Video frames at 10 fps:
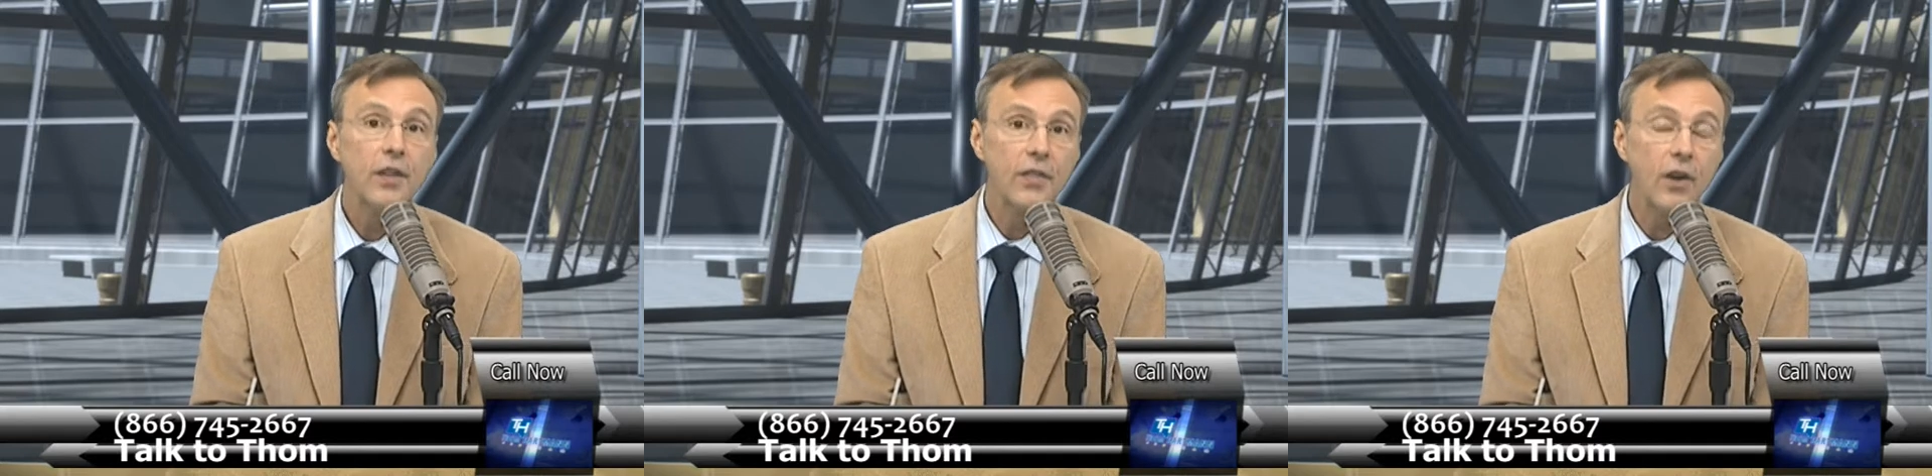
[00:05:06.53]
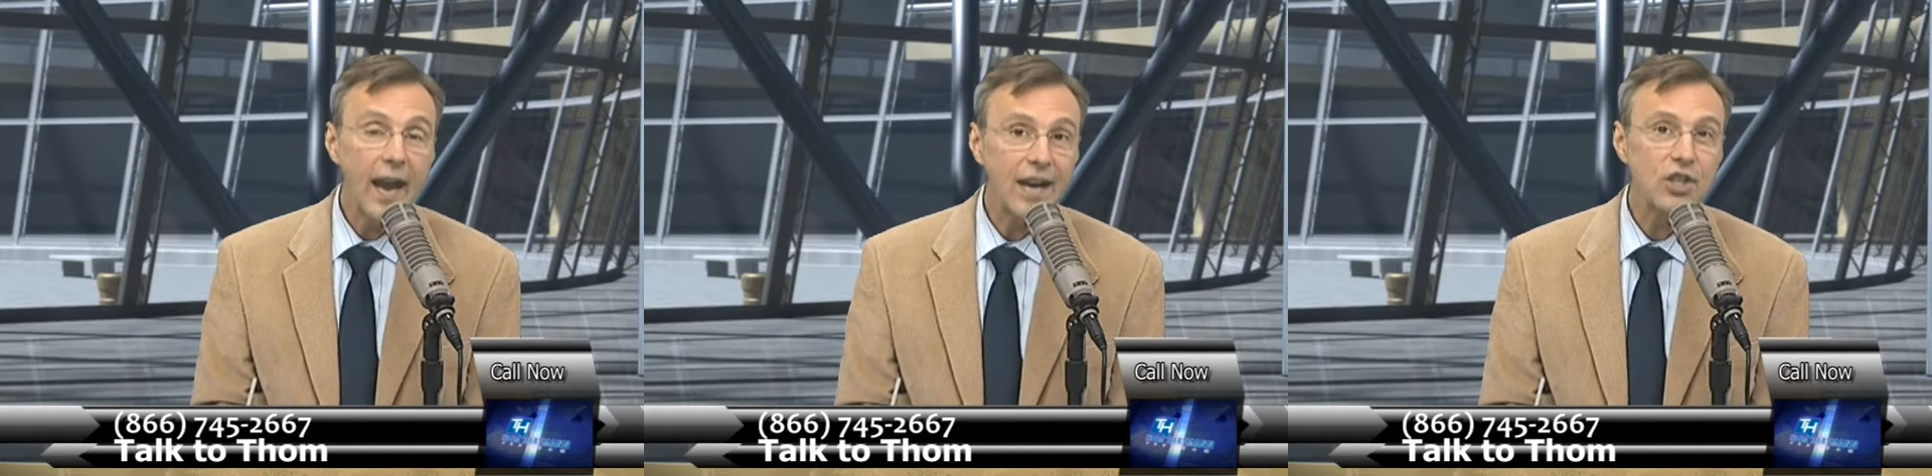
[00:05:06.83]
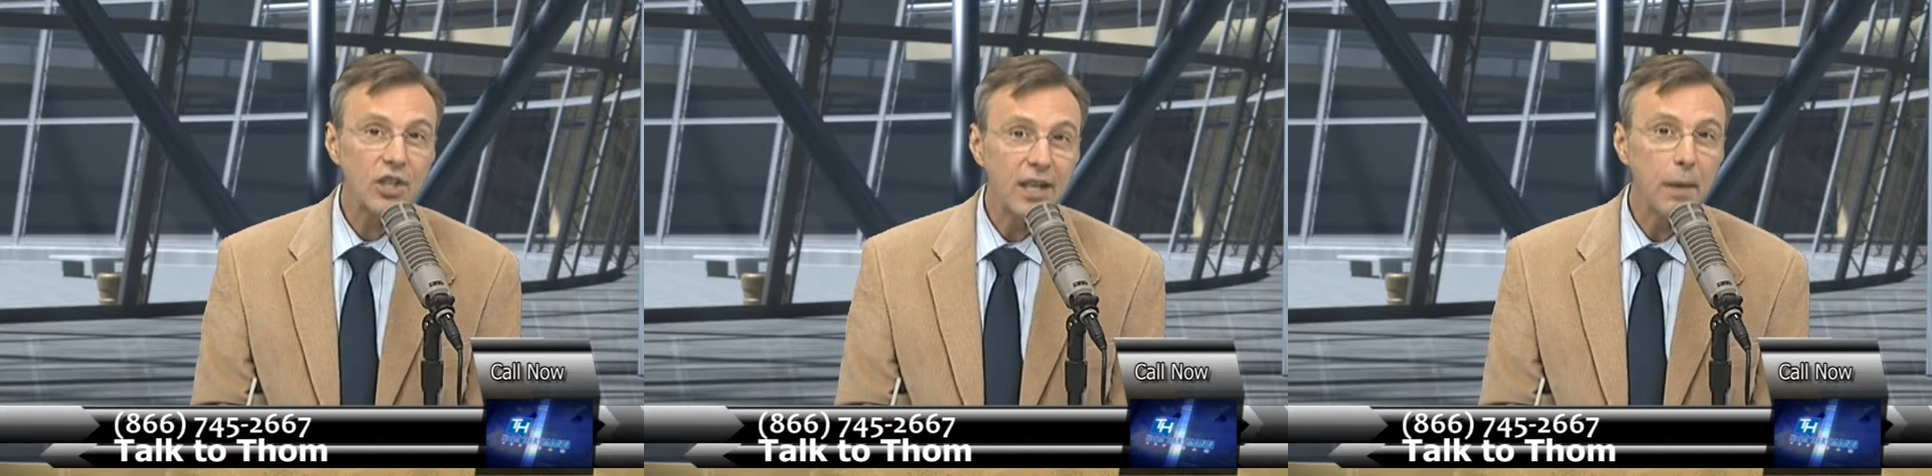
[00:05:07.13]
They're
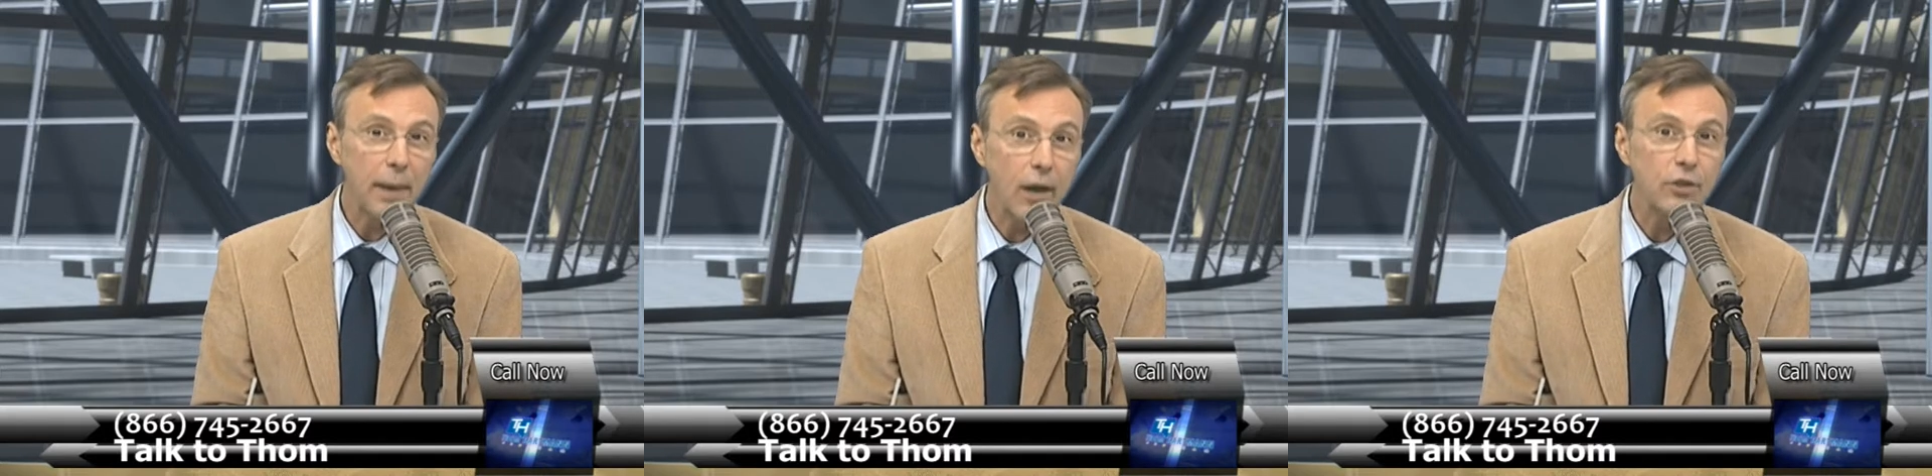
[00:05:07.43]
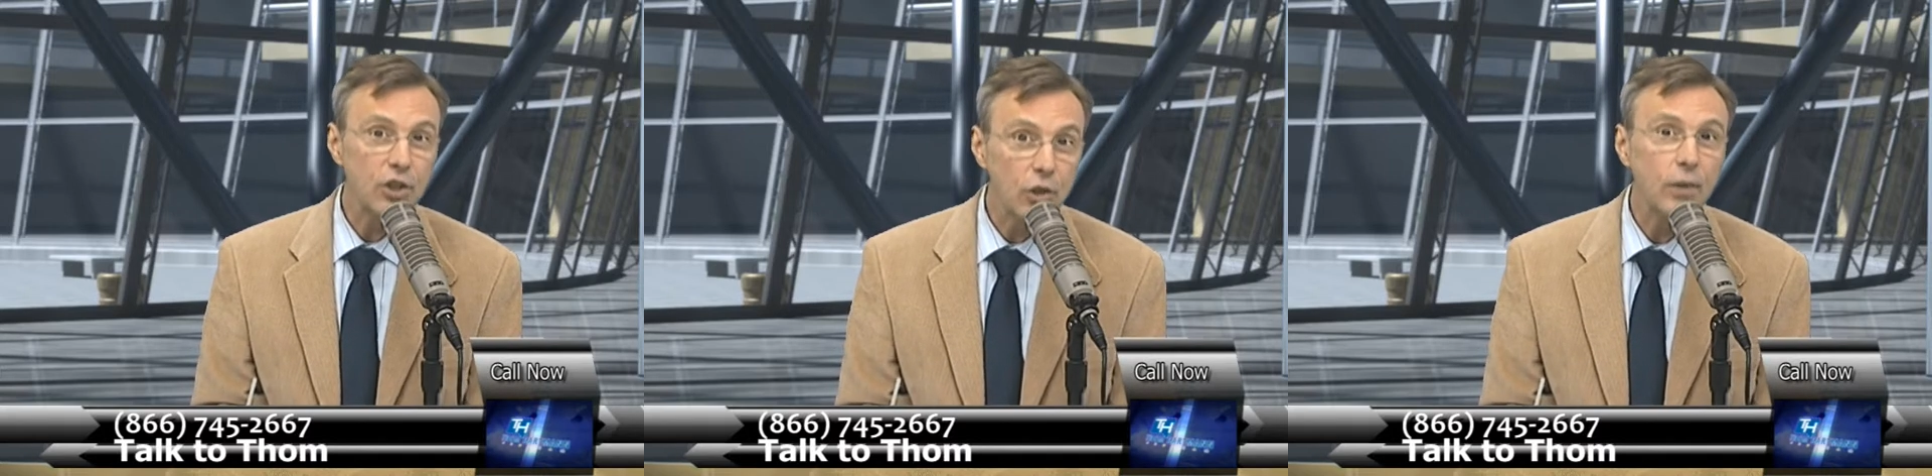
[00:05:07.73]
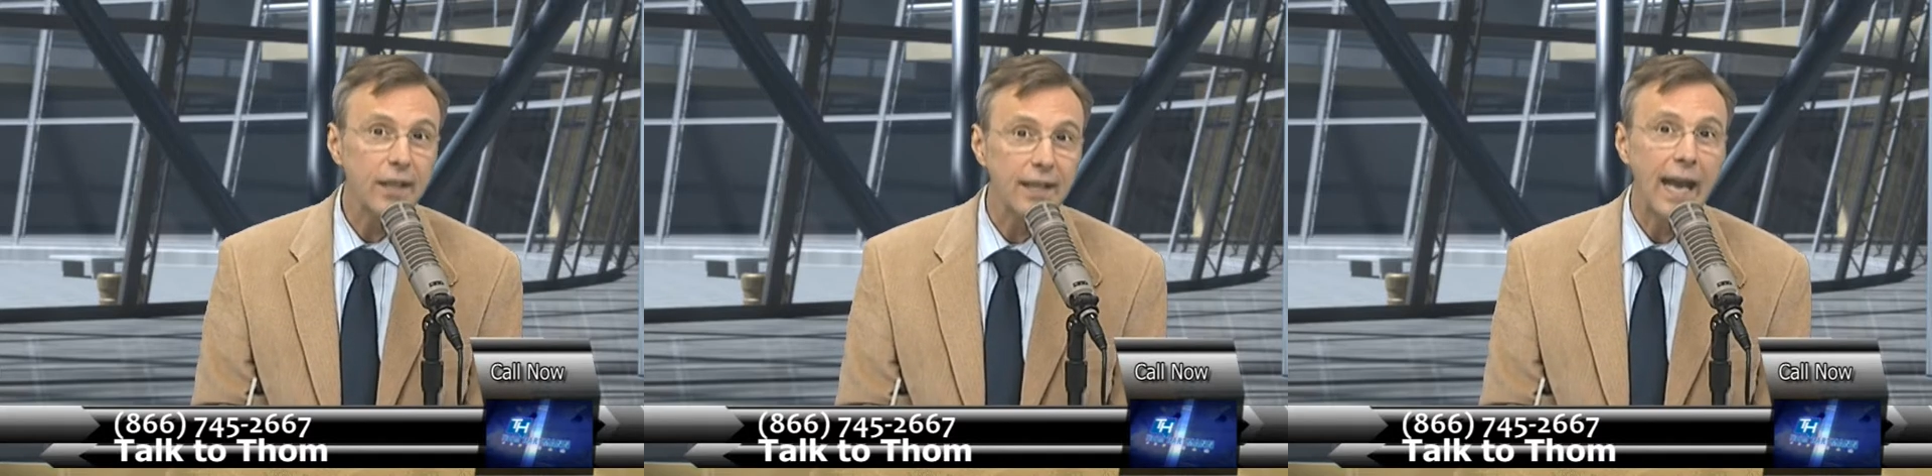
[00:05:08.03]
actually about
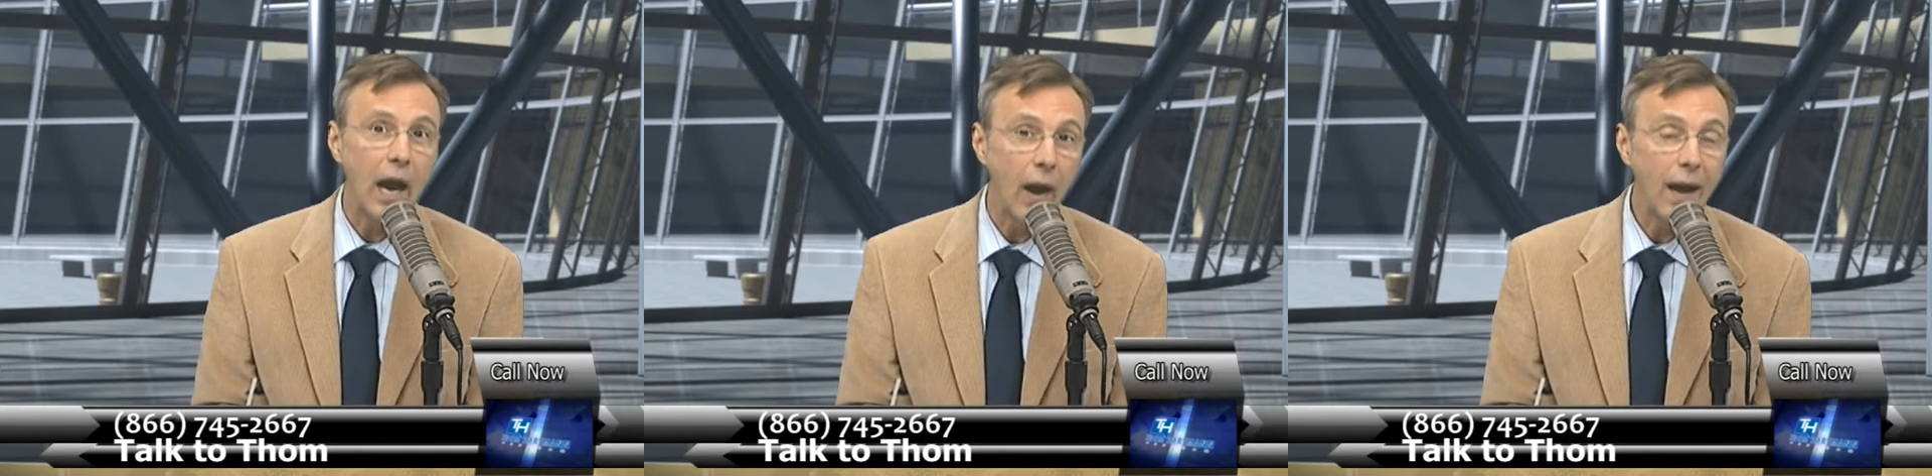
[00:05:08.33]
doing it now.